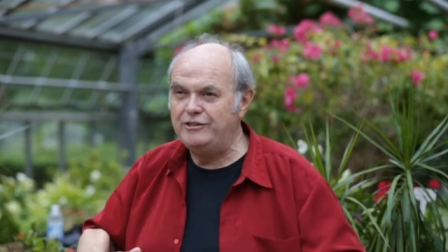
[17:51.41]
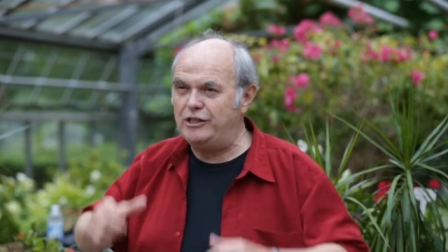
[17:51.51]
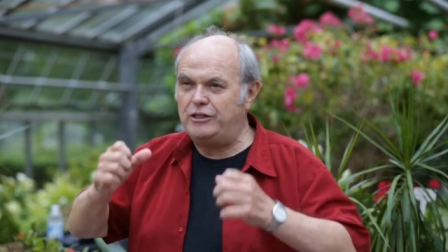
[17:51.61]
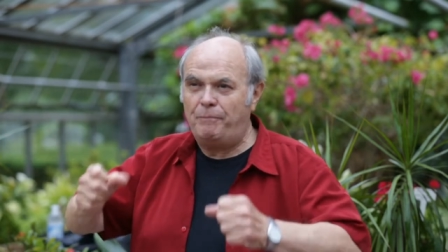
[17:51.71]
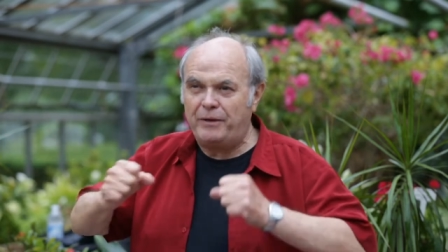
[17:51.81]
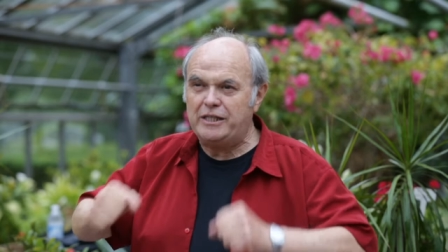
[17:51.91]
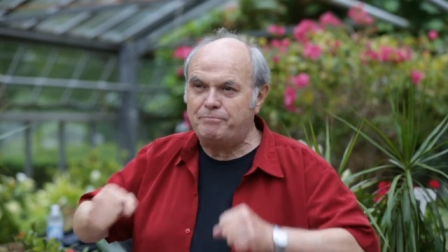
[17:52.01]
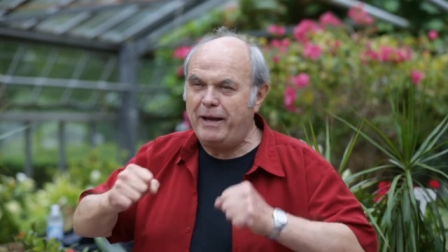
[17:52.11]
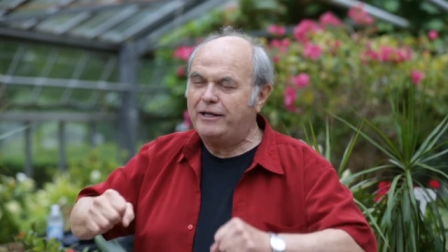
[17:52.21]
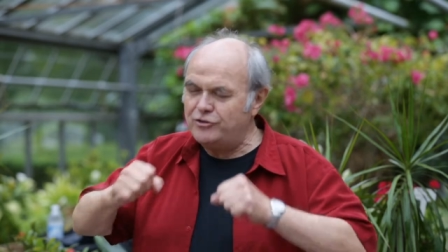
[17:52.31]
She jumped on his
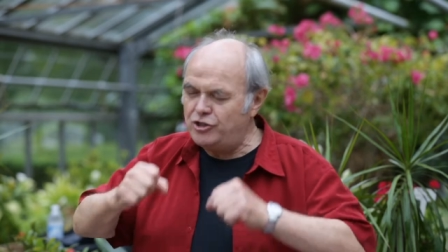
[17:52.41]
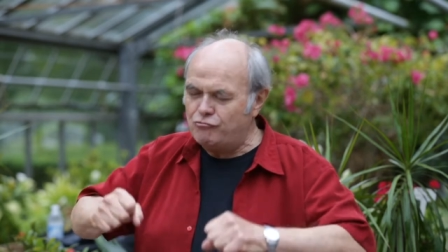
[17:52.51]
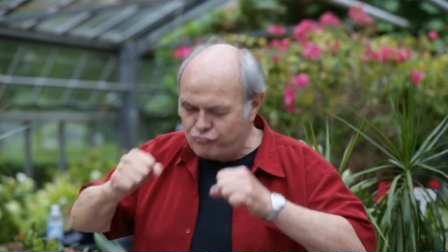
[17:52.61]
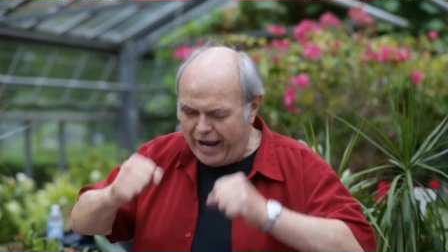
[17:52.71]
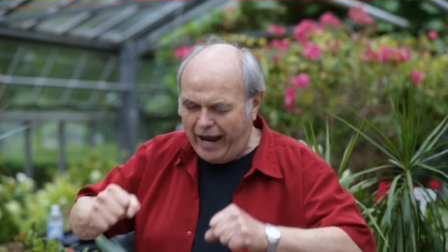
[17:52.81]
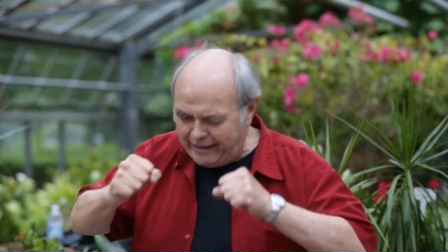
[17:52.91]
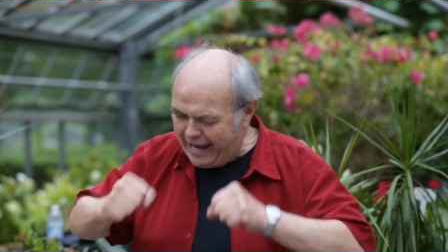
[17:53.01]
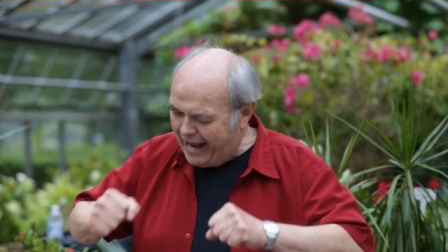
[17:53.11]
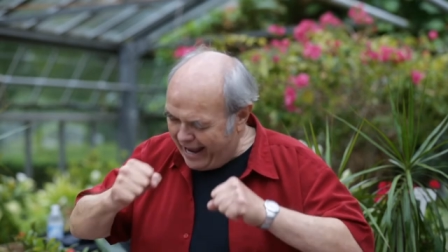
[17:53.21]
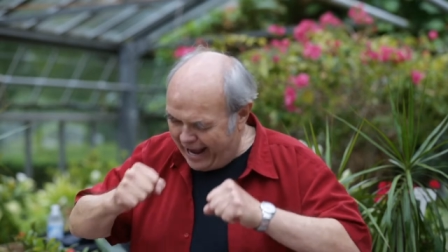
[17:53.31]
back, and she ran,
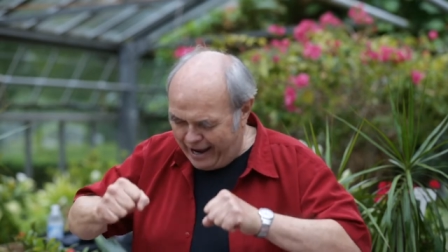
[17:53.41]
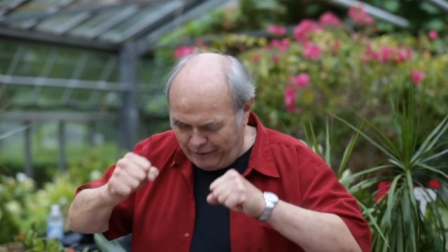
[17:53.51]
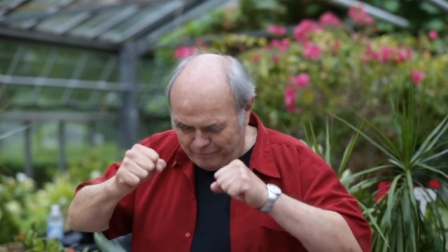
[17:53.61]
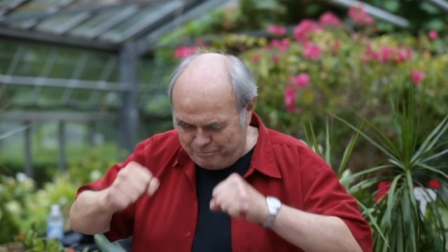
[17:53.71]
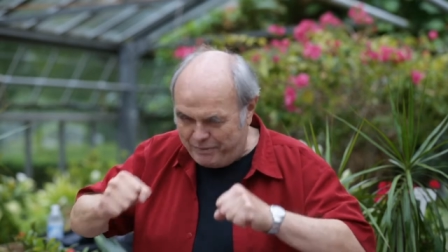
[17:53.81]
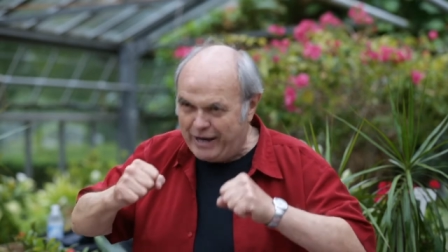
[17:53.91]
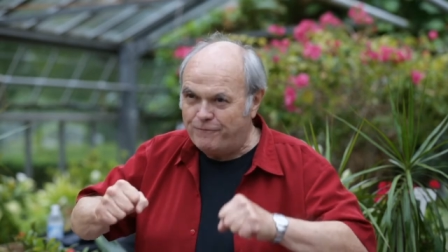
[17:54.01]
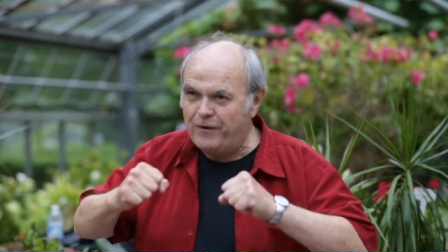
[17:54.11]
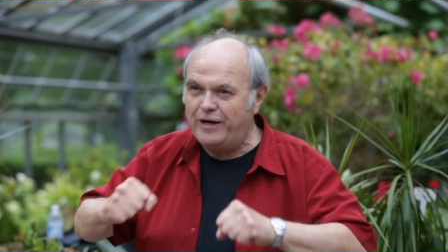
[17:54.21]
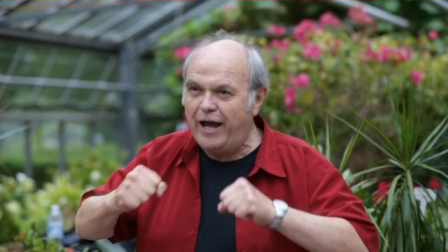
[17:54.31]
hell
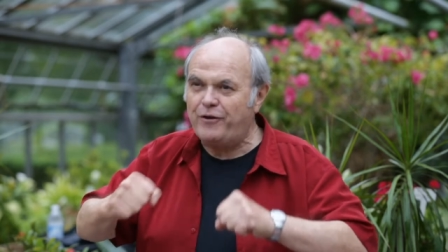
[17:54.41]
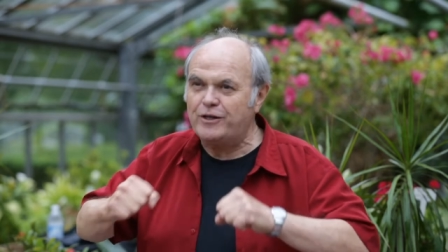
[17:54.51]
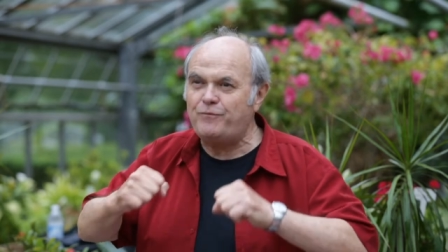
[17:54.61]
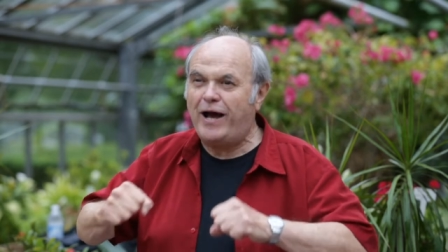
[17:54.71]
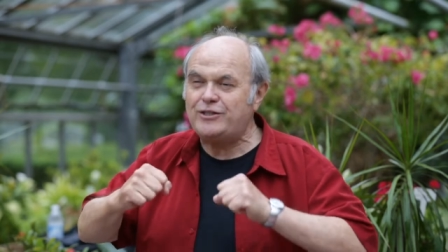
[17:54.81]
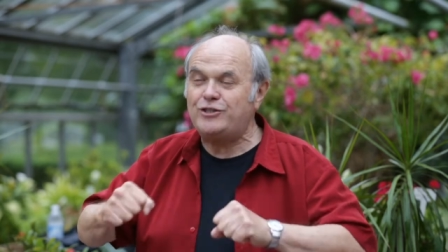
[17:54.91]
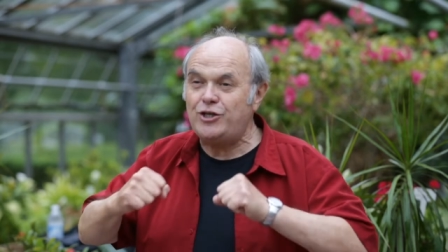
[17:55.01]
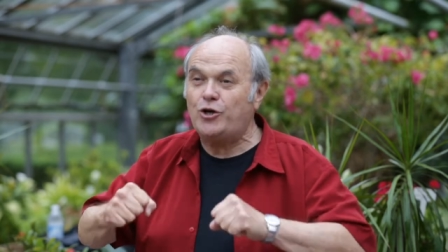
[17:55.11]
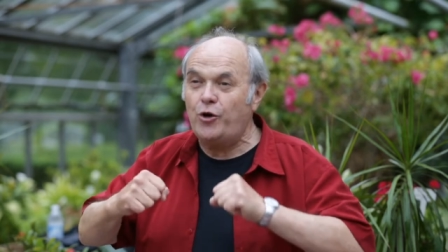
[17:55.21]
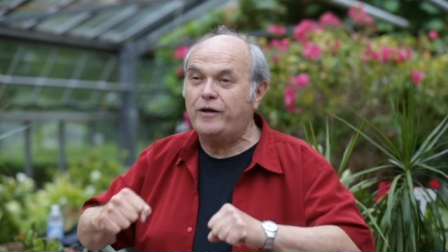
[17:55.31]
bent for leather, as fast as she
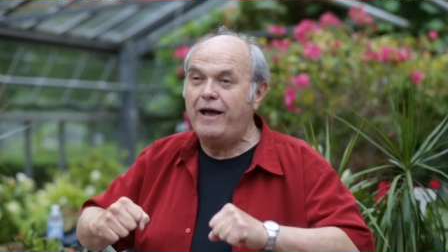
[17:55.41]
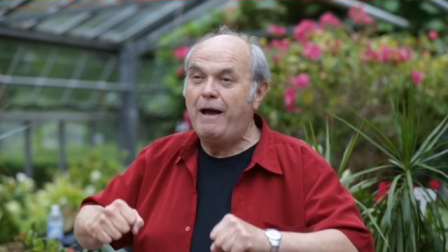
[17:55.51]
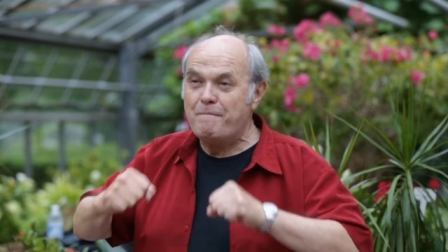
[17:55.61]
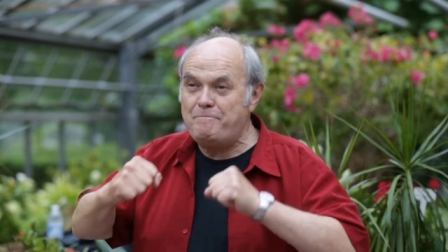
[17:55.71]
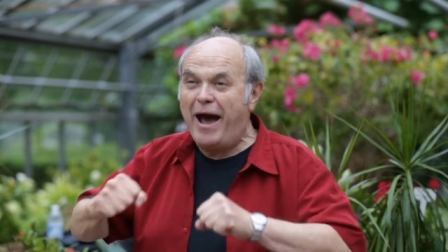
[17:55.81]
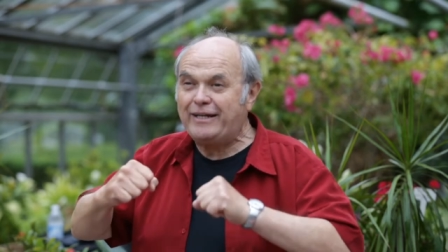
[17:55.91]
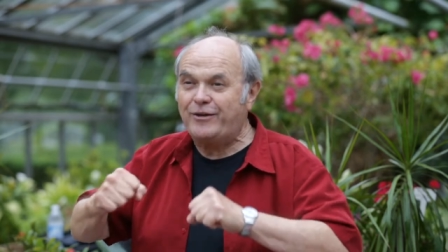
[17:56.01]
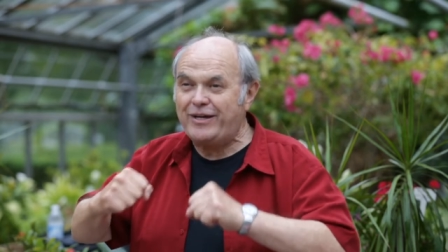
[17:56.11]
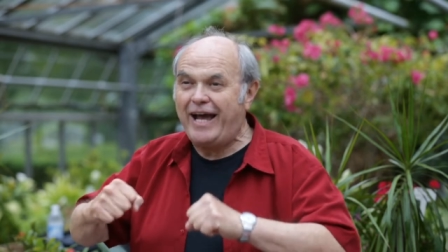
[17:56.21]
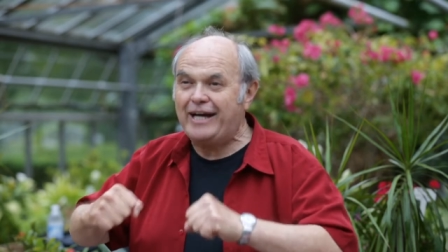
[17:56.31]
could, back to
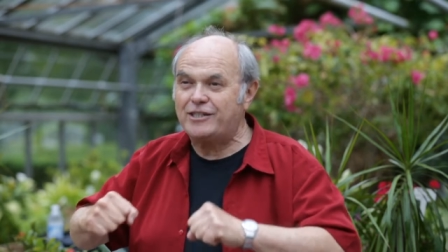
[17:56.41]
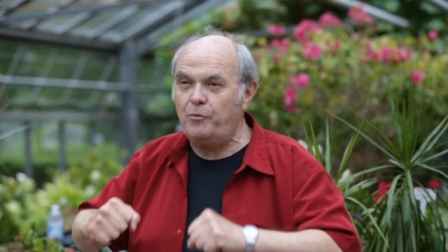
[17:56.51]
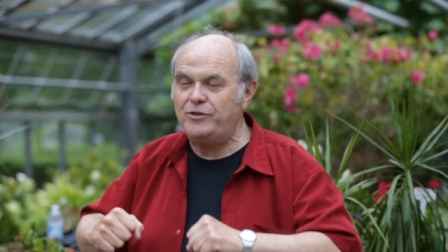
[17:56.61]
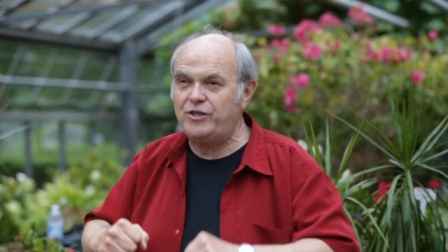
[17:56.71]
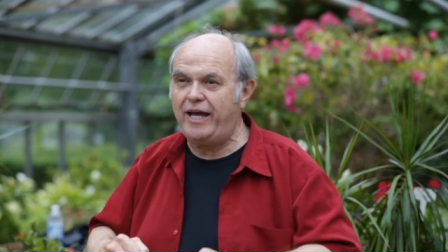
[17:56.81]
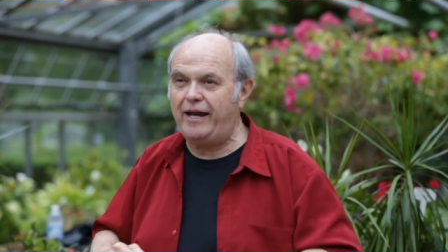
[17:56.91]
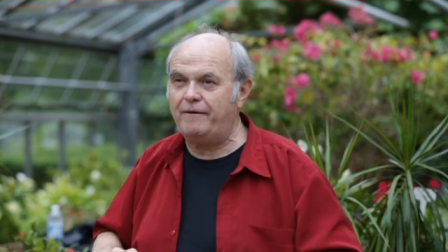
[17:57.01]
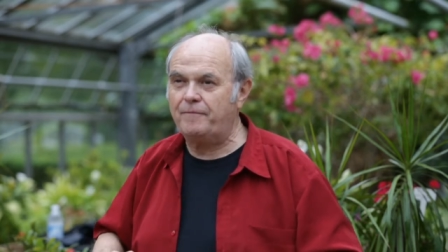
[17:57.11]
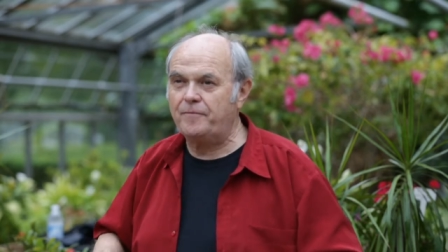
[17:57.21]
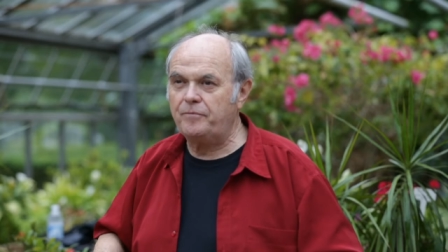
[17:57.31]
the castle once again.